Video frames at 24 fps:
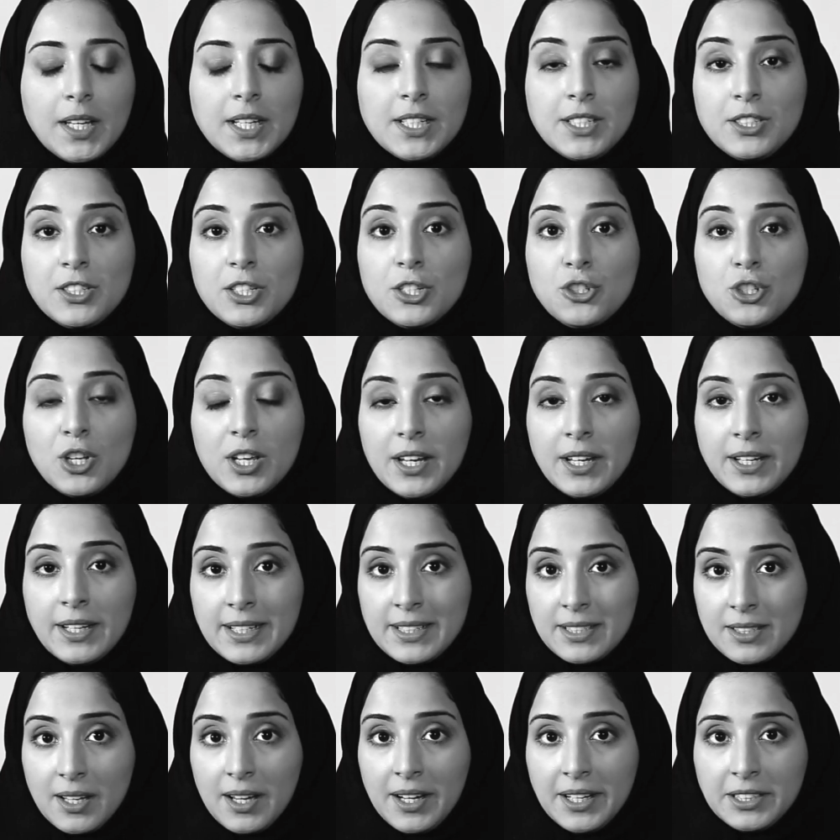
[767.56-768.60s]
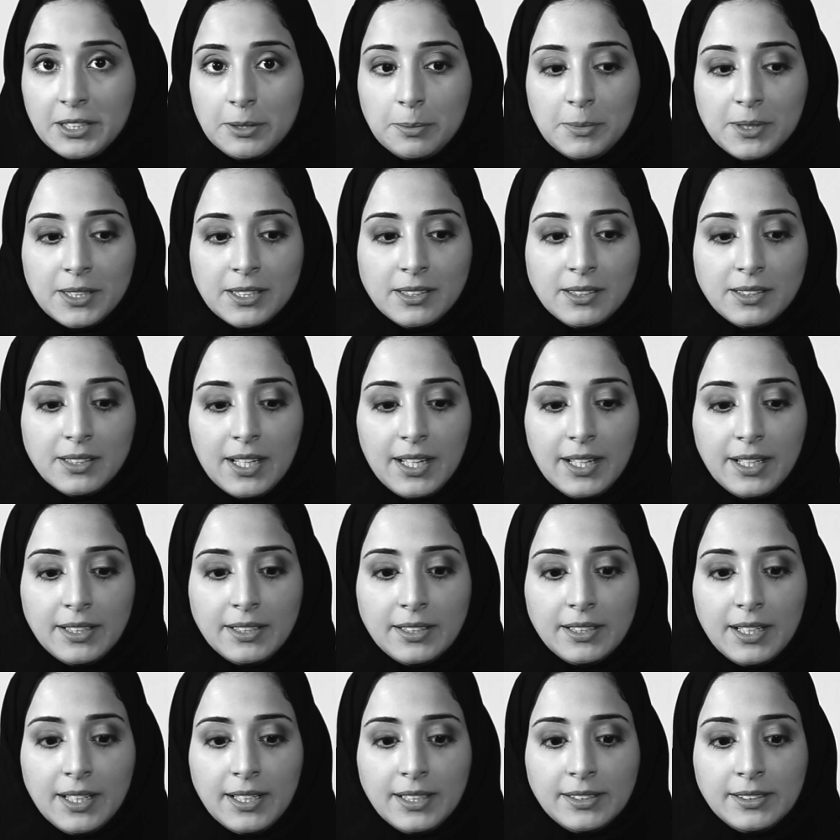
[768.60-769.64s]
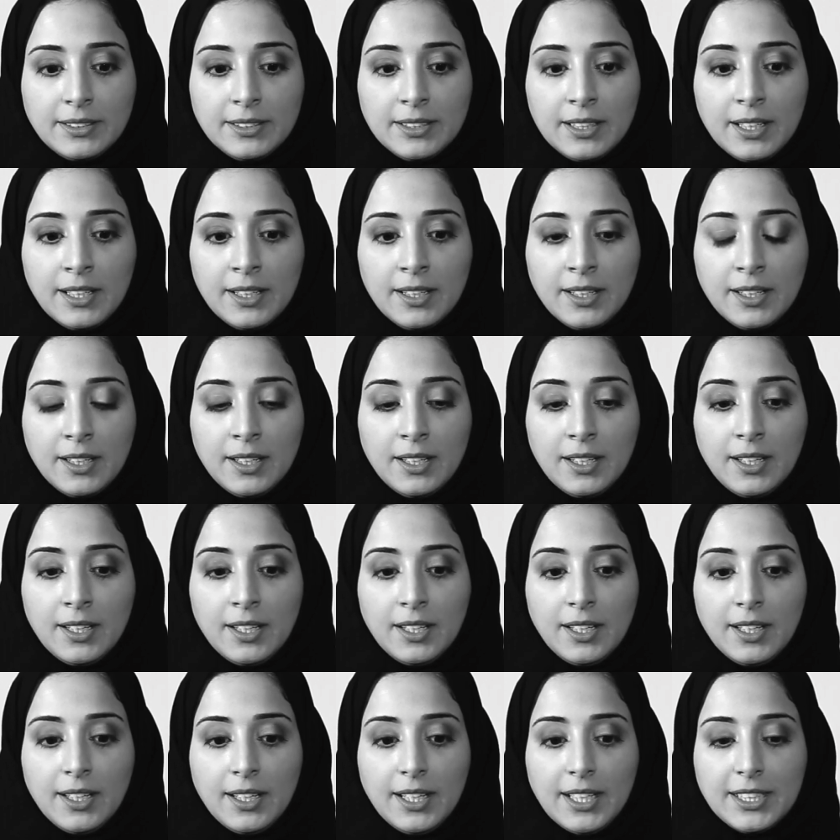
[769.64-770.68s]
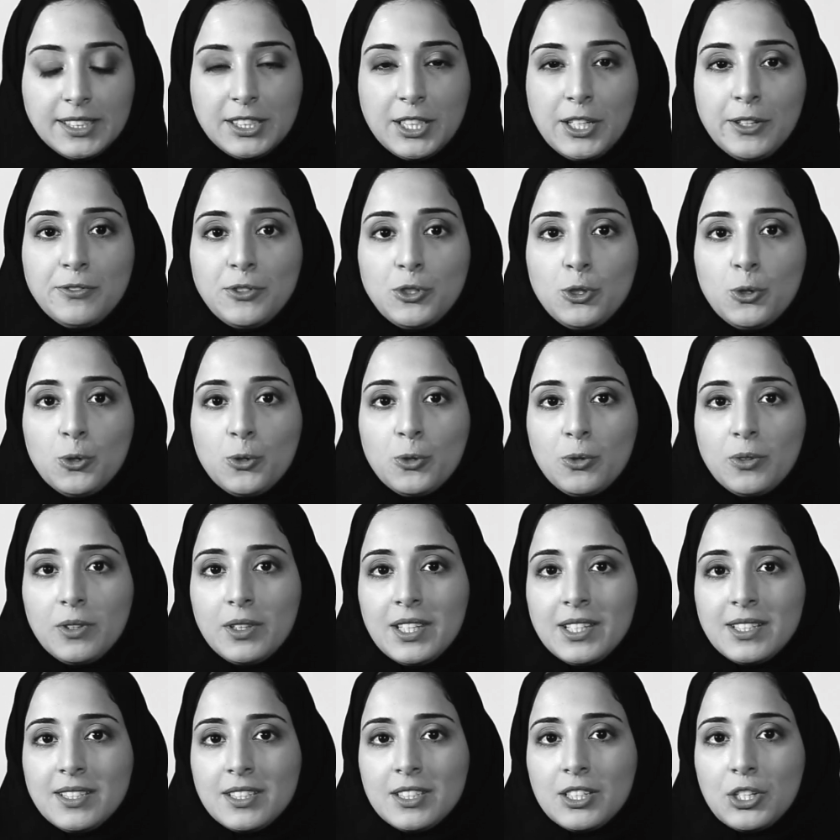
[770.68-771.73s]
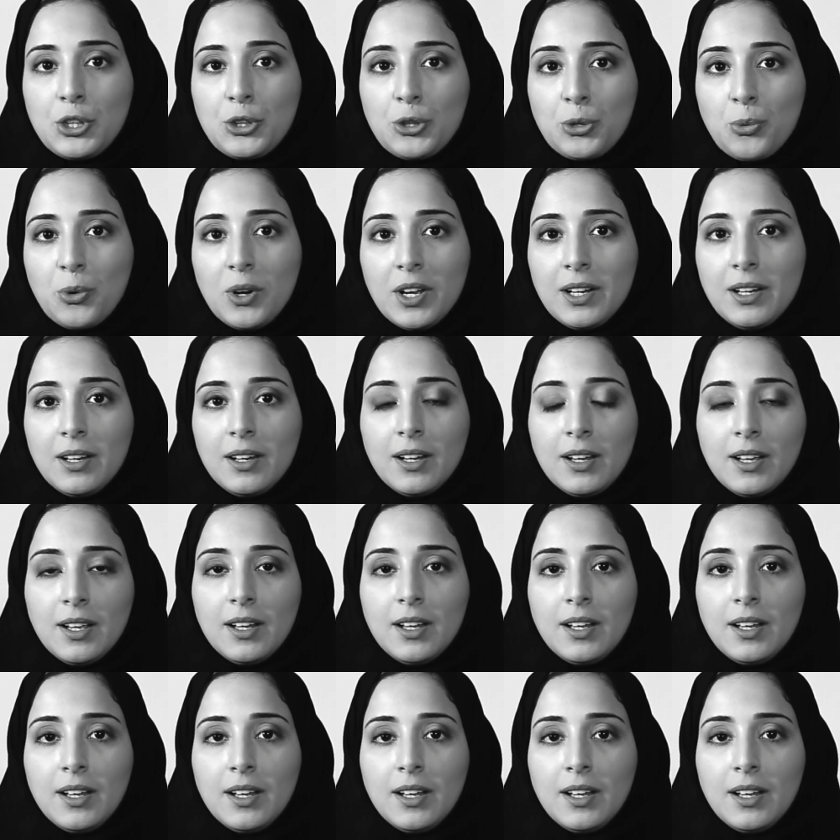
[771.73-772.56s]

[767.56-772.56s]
is such an excitement, and it gives you this thrill.